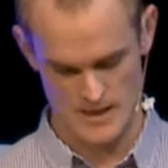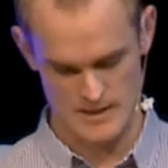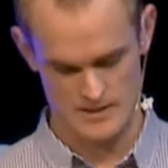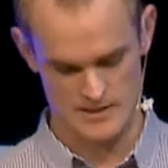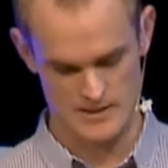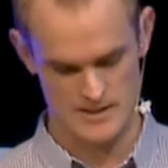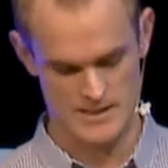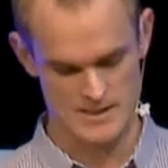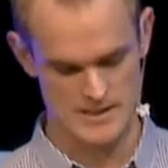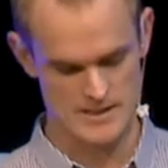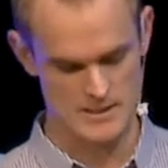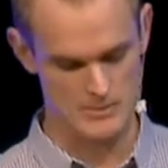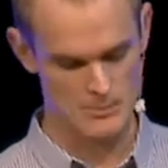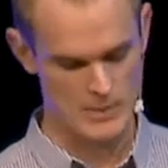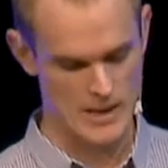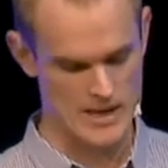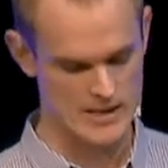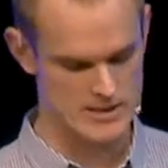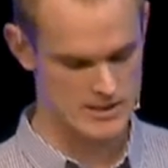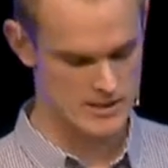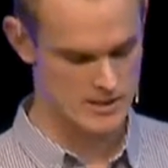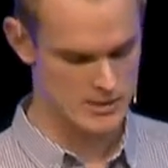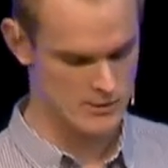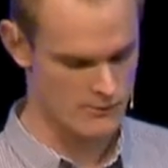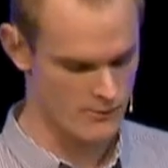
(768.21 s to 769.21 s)
This is a
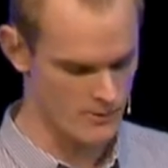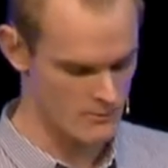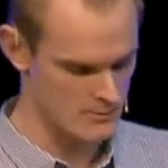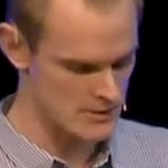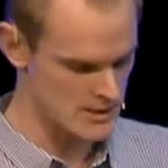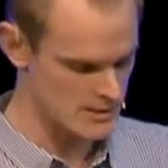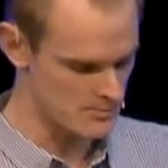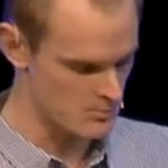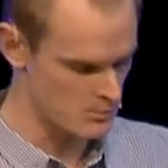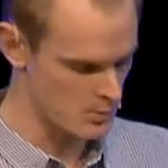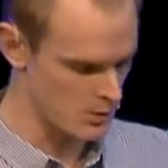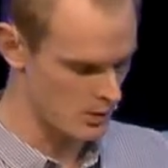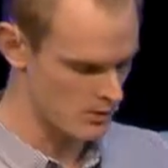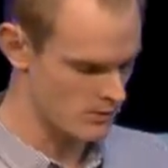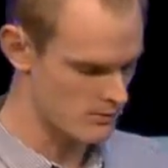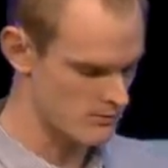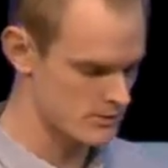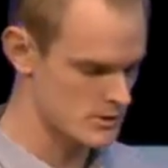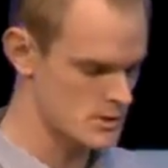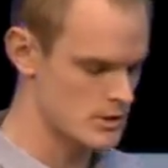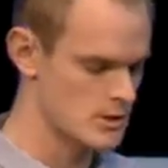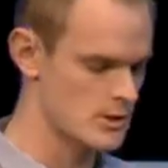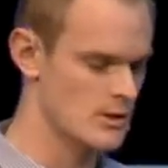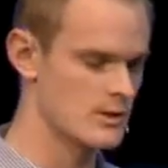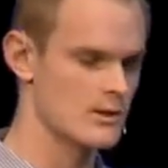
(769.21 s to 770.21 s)
passage from his book, The
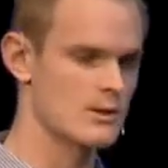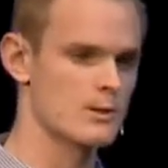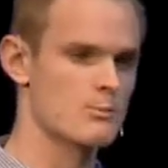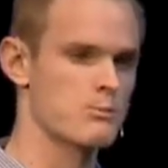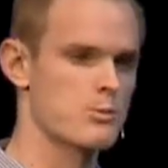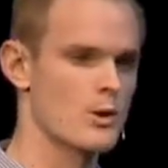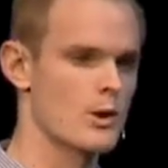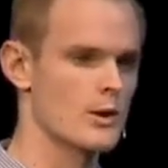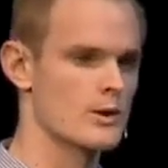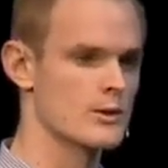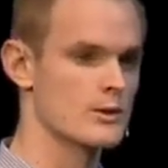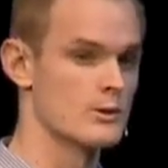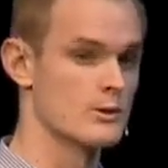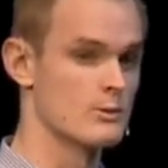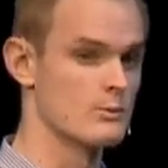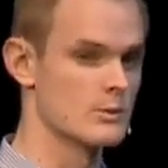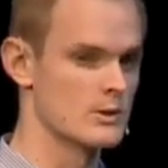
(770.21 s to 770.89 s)
Return of the Prodigal,